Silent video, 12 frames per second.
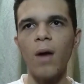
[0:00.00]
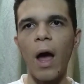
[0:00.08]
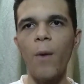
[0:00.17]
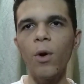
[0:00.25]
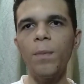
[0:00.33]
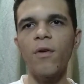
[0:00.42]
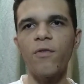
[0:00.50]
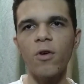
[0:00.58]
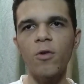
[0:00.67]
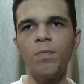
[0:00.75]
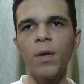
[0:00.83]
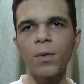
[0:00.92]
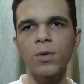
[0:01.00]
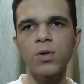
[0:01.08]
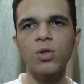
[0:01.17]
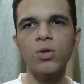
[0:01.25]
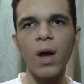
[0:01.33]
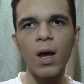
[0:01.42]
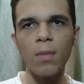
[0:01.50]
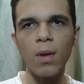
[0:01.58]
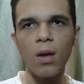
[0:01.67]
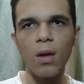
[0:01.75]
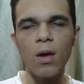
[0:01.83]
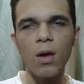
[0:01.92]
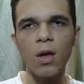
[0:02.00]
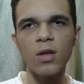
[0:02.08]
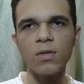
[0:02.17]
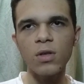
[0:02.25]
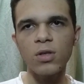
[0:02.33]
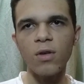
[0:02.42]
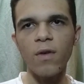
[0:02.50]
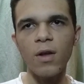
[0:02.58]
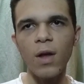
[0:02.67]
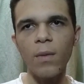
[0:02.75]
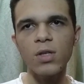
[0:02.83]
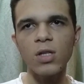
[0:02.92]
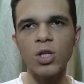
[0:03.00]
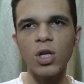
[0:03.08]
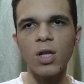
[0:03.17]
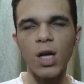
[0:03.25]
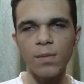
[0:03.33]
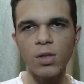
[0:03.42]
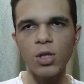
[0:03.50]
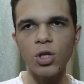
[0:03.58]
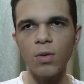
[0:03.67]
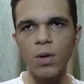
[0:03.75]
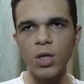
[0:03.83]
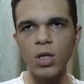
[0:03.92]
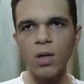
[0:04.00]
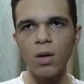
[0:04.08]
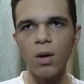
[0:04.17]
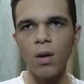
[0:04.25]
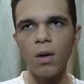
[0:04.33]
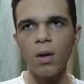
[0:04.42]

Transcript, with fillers: I would prefer people to track me because first of all, that was such a dumb situation.